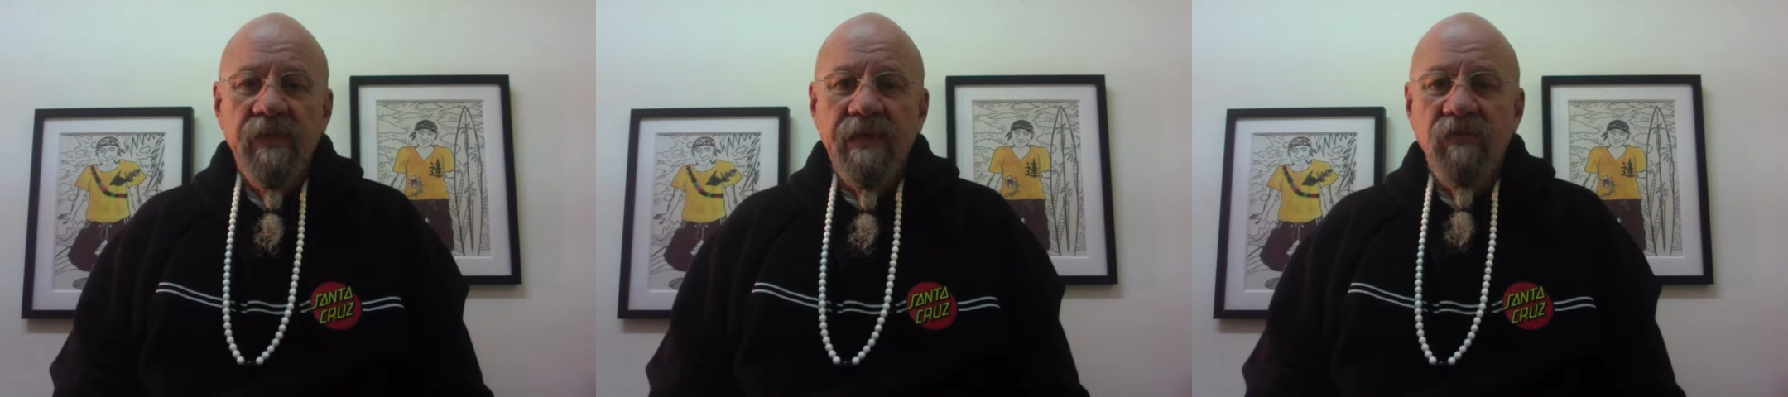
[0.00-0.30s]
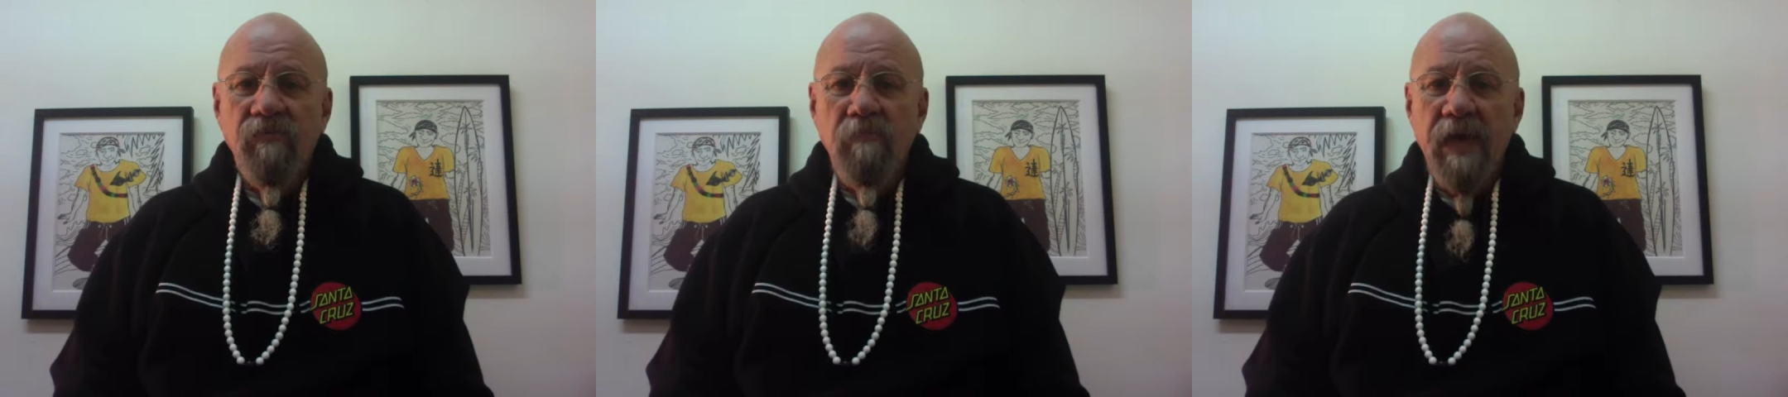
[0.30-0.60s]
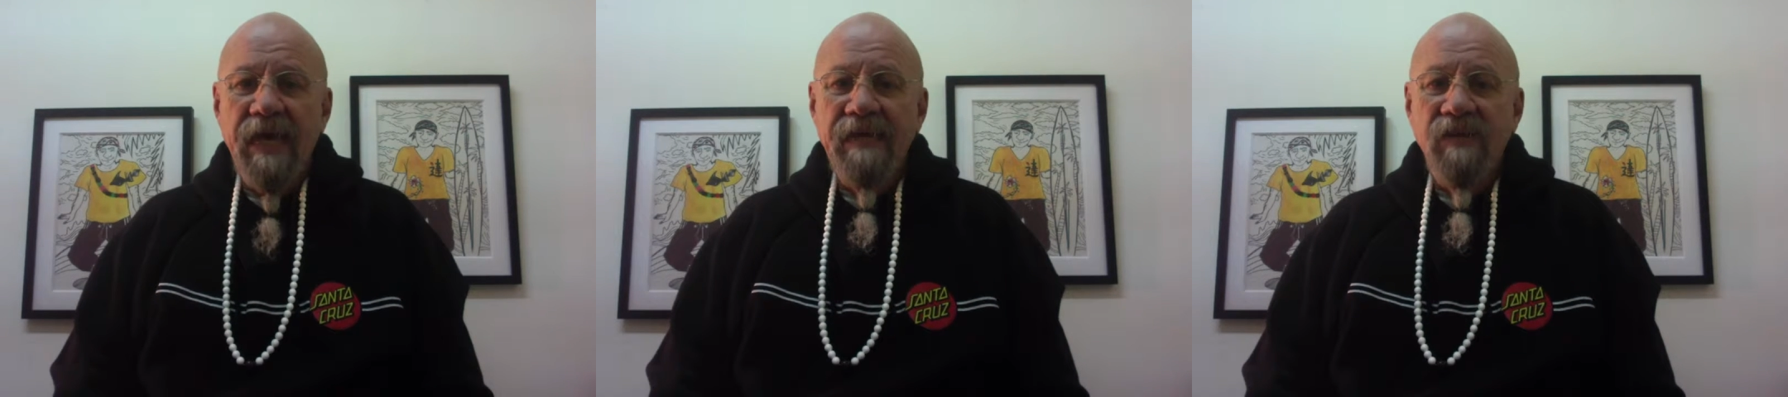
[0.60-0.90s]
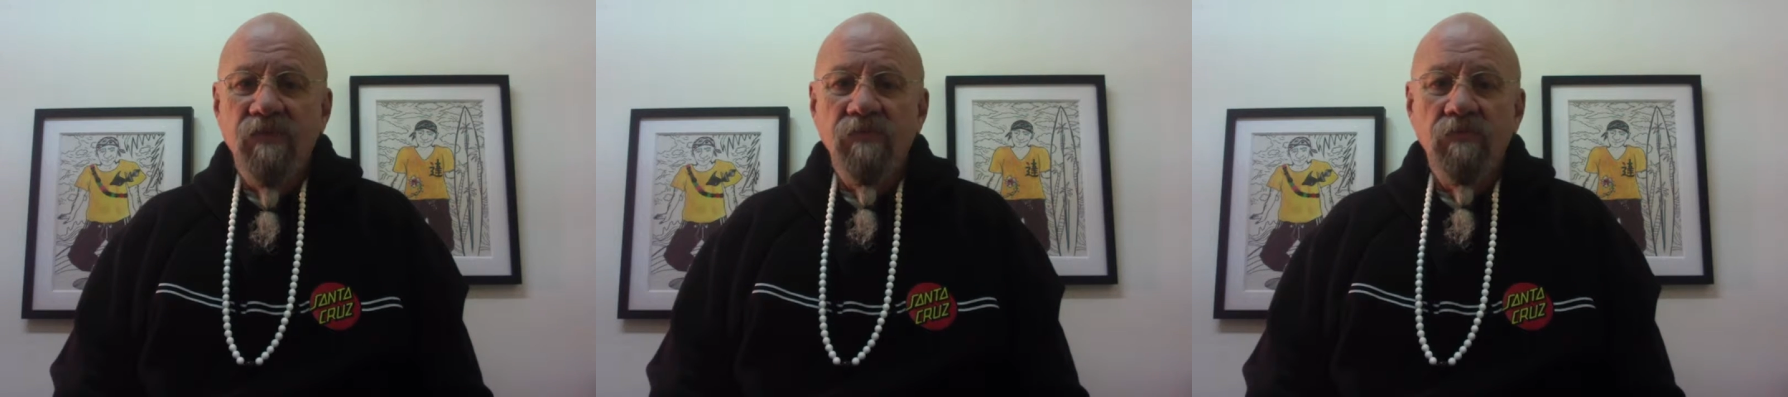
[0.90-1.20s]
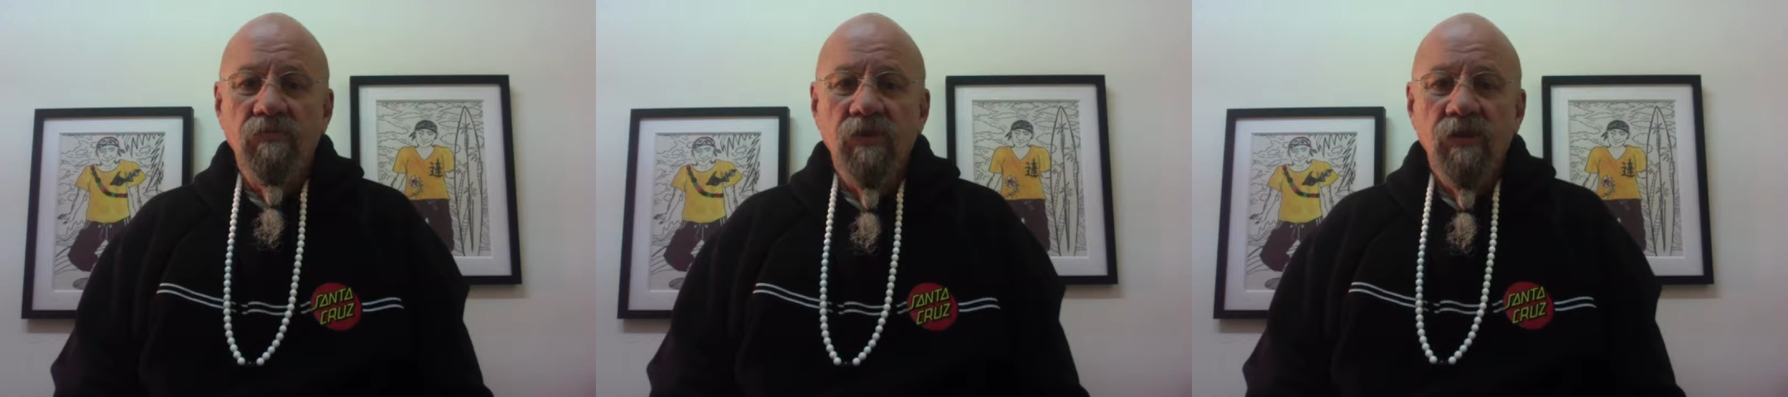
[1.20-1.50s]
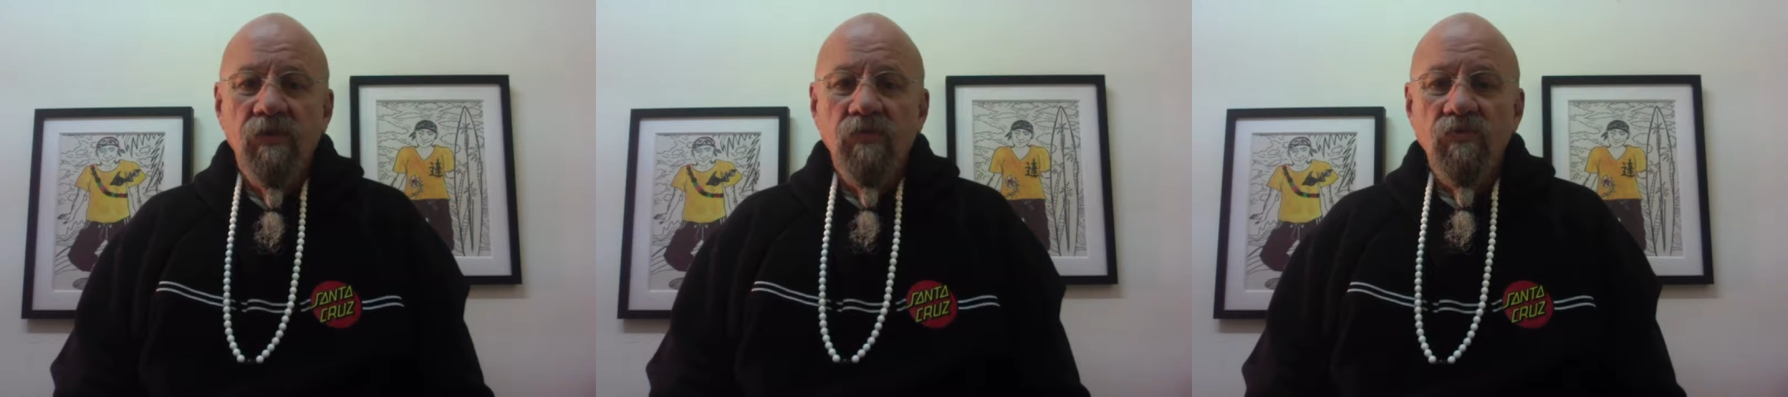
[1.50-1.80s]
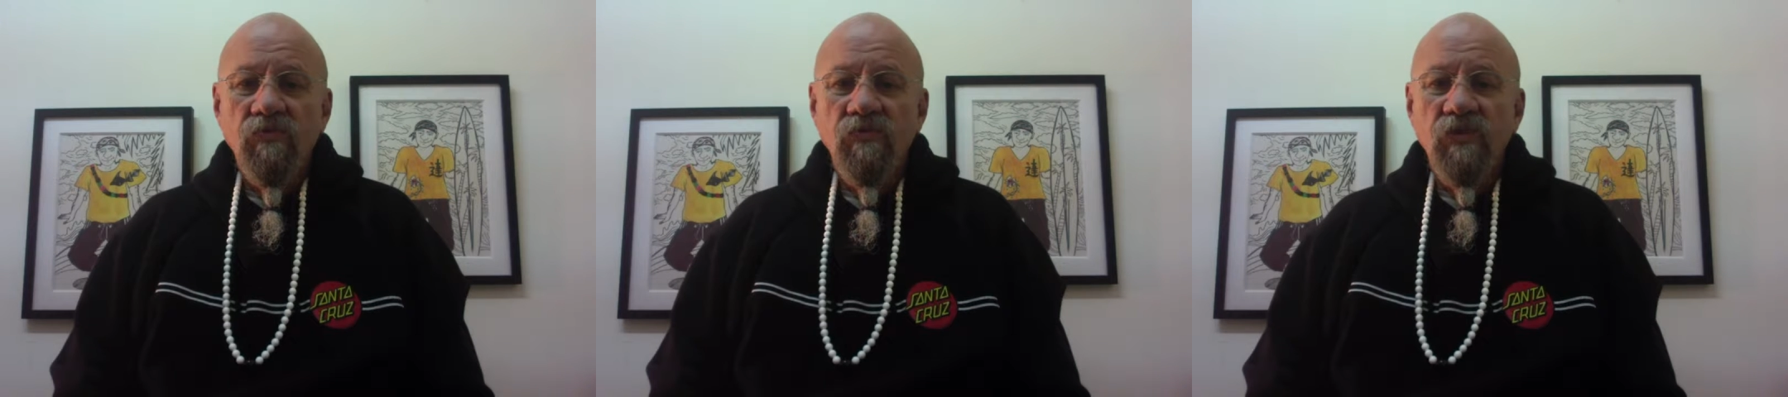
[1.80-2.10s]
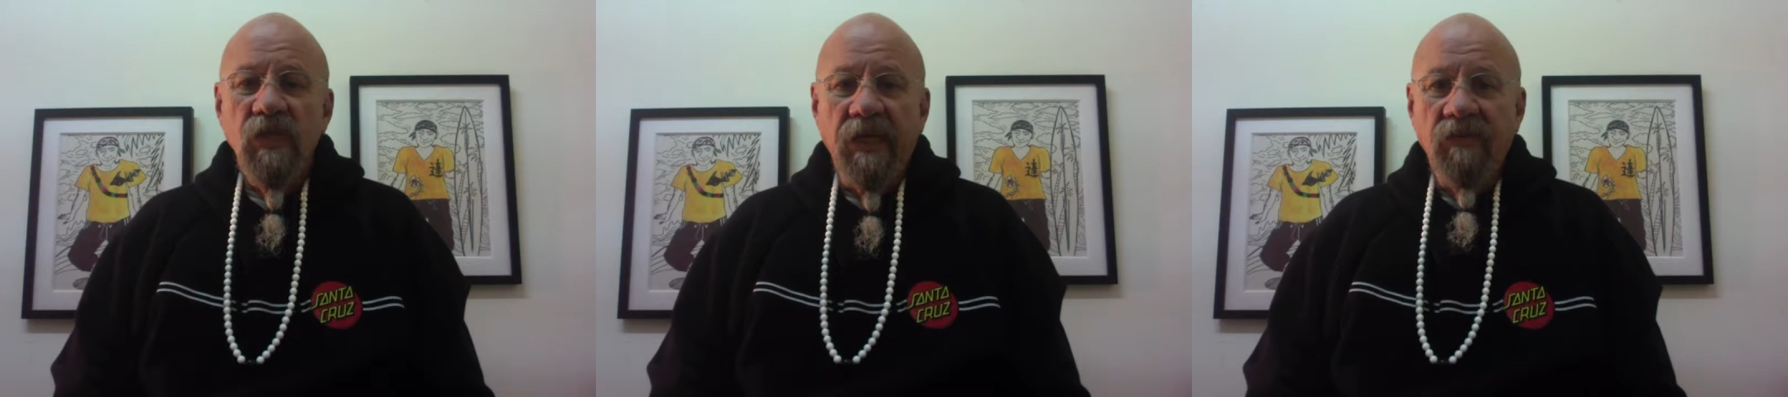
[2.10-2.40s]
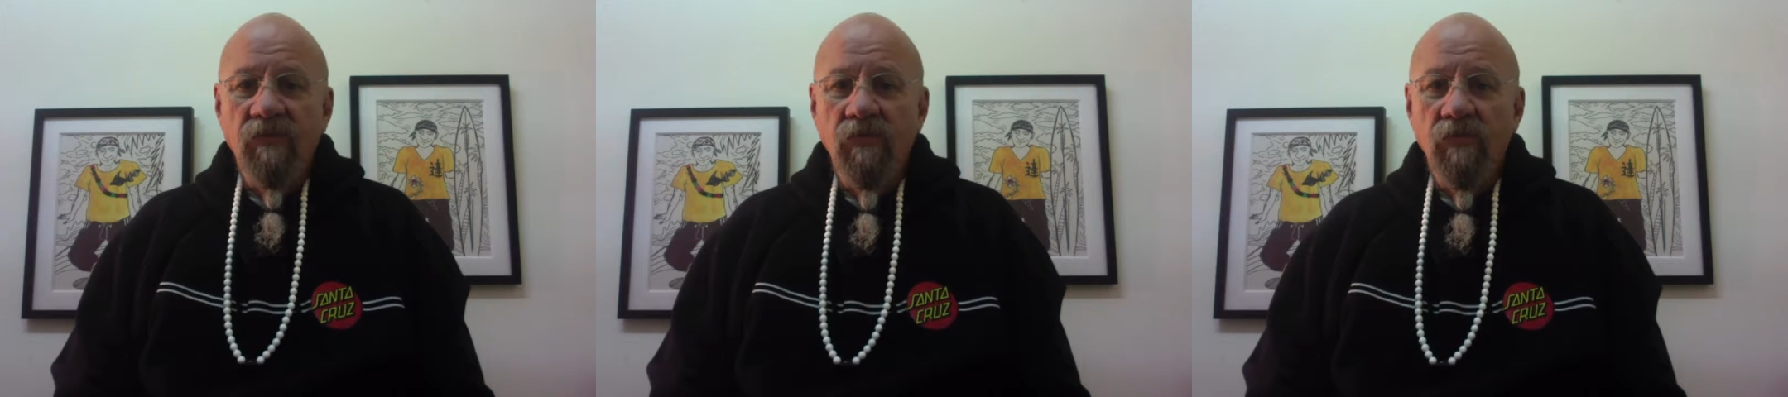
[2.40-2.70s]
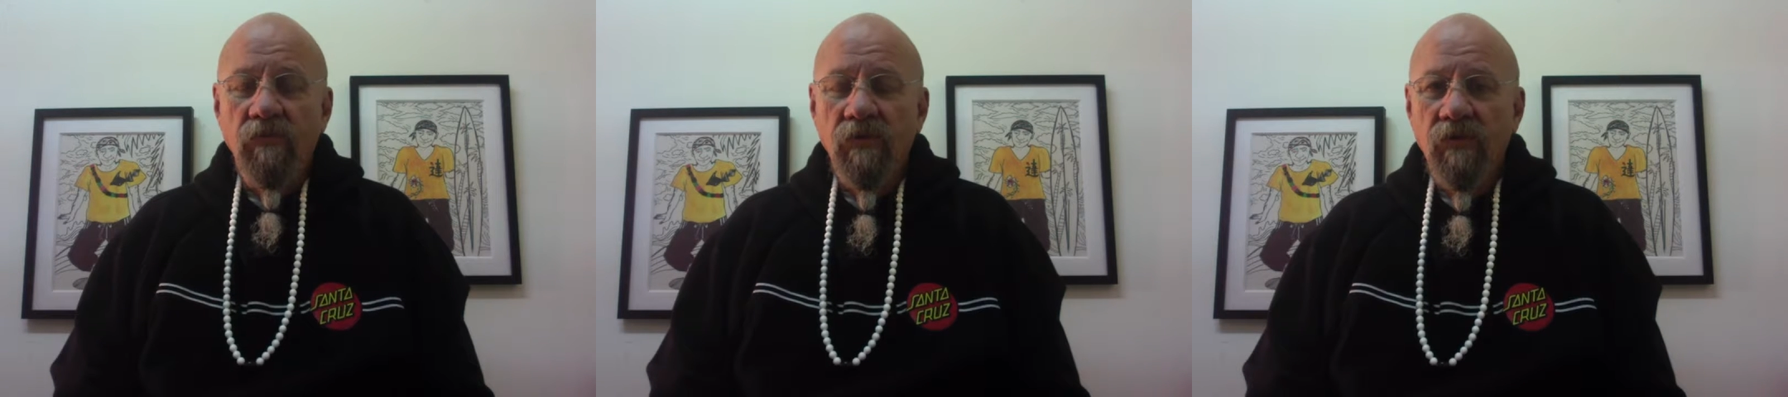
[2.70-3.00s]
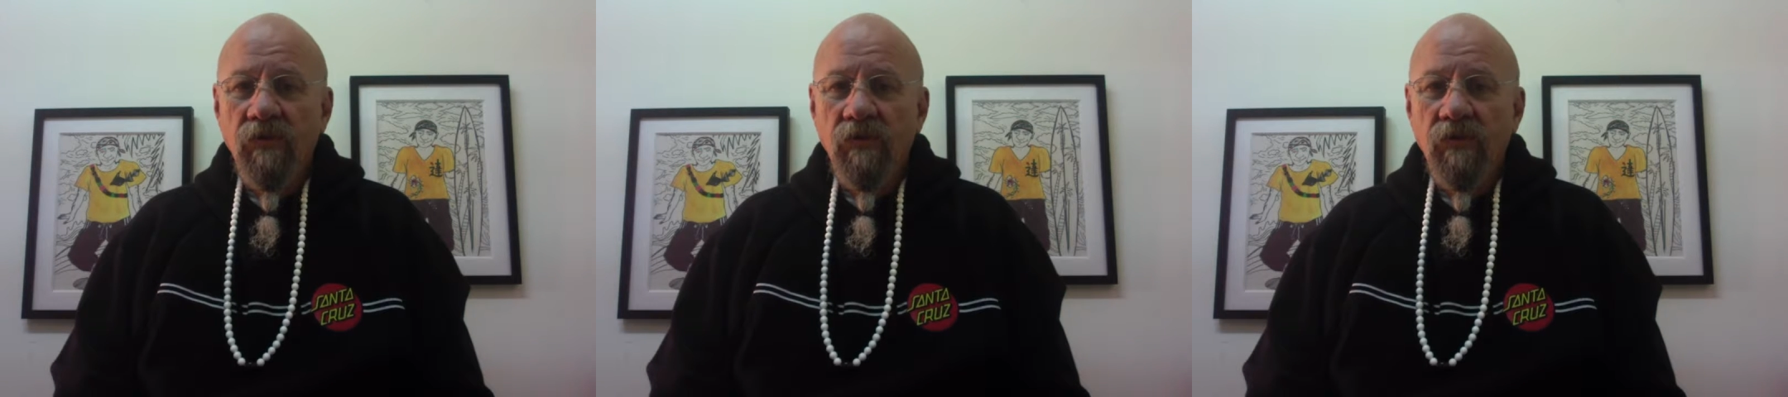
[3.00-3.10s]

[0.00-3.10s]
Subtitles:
it's madness to seek to